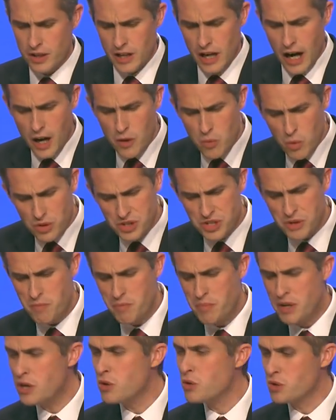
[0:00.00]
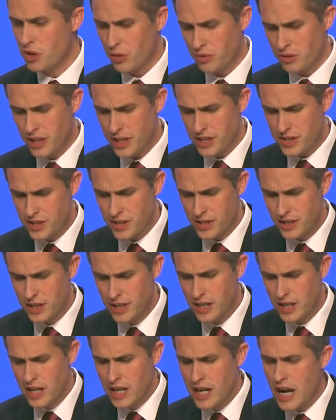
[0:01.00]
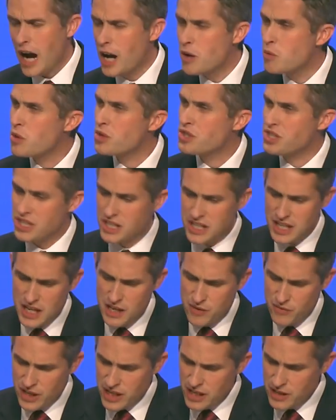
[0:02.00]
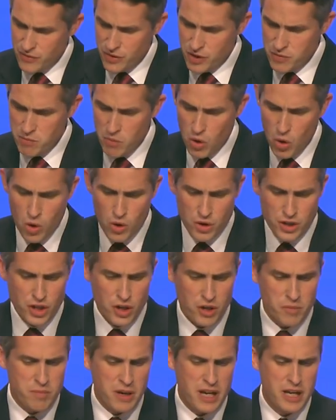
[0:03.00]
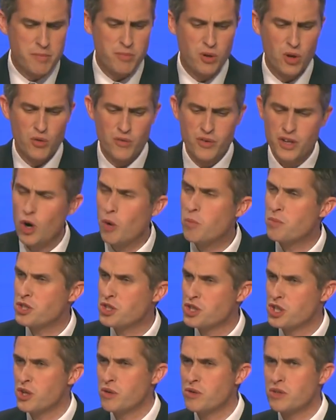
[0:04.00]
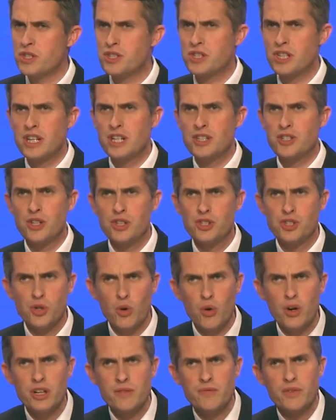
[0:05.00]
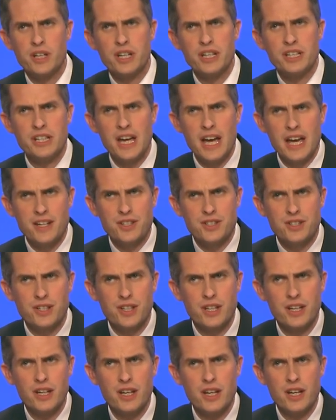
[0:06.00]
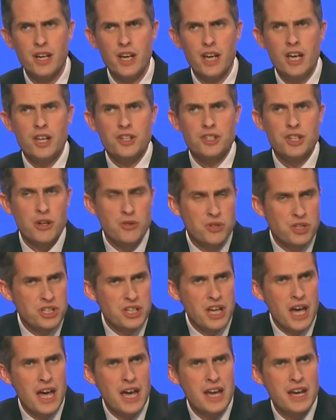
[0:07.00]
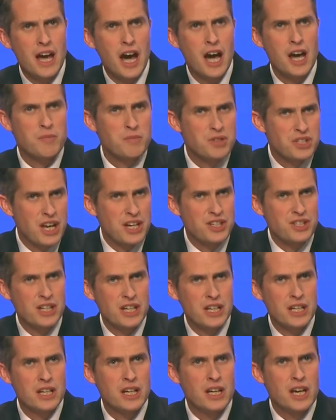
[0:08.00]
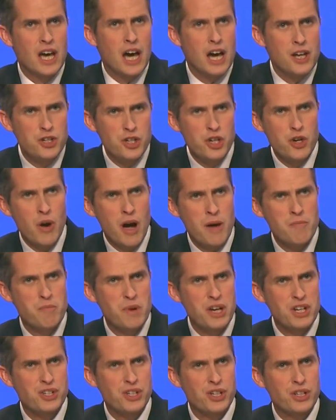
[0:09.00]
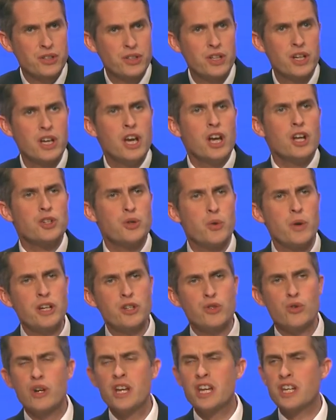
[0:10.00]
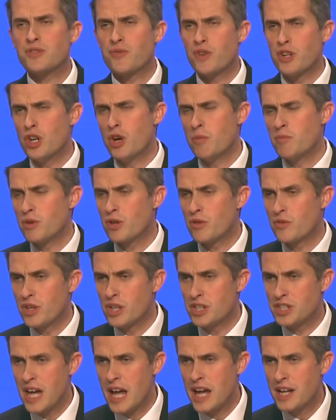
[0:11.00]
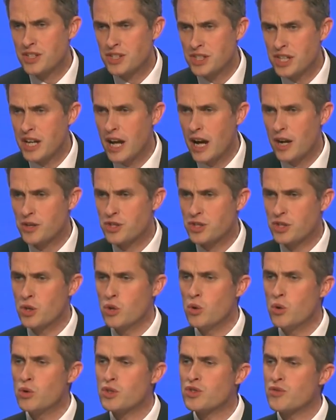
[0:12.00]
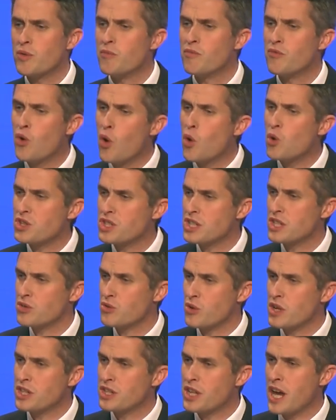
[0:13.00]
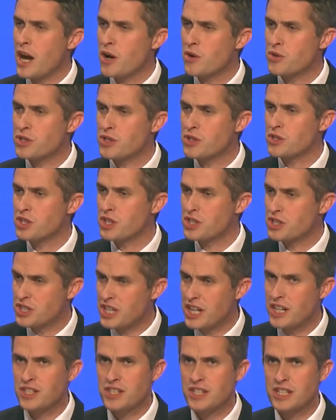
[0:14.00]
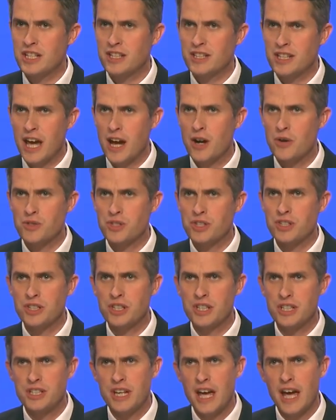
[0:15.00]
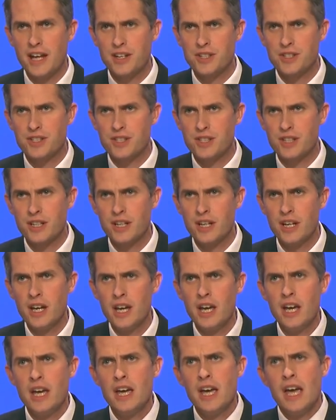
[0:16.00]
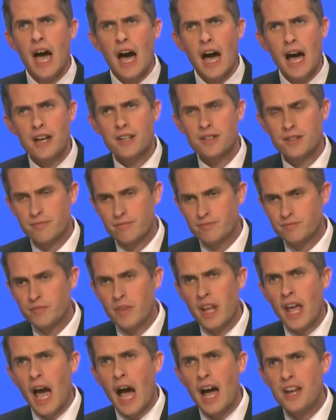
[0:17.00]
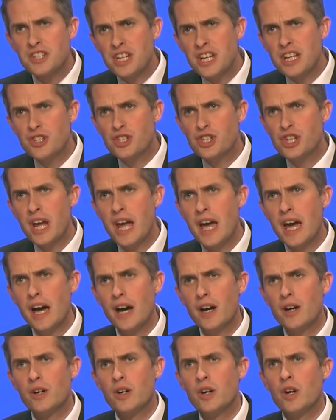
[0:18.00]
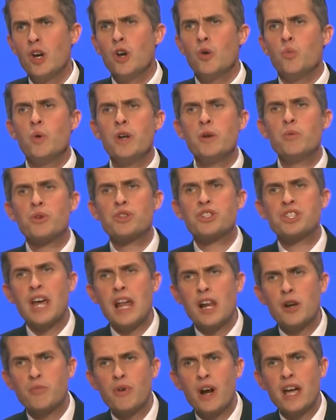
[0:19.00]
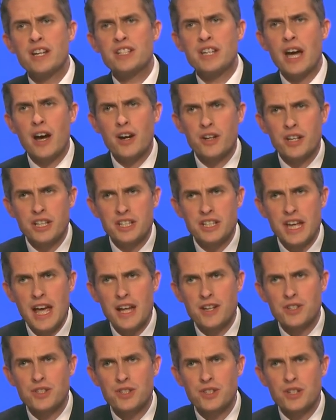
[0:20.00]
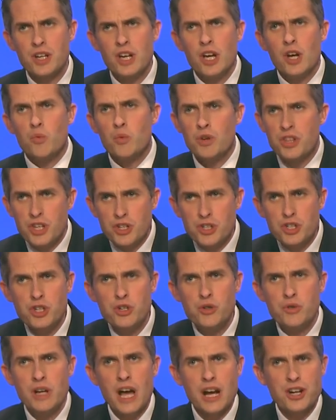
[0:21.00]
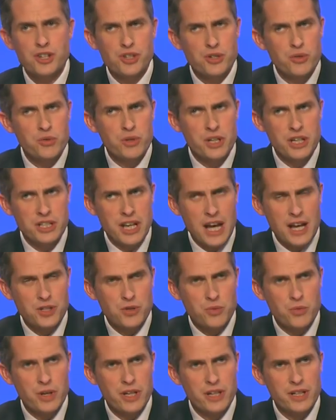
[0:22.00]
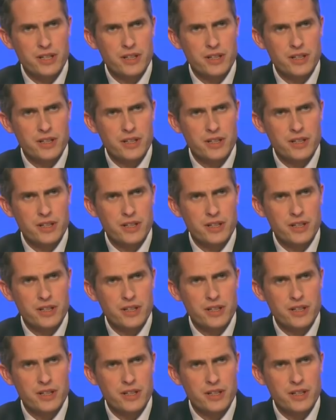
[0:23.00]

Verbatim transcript: I want to build on this. I want to give even more young people the opportunity to join the cadets. So today I'm setting a new ambition to increase the number of cadets in our schools from 43,000 to 60,000 cadets. And, and each year we will celebrate our cadets with a new National Cadet Week.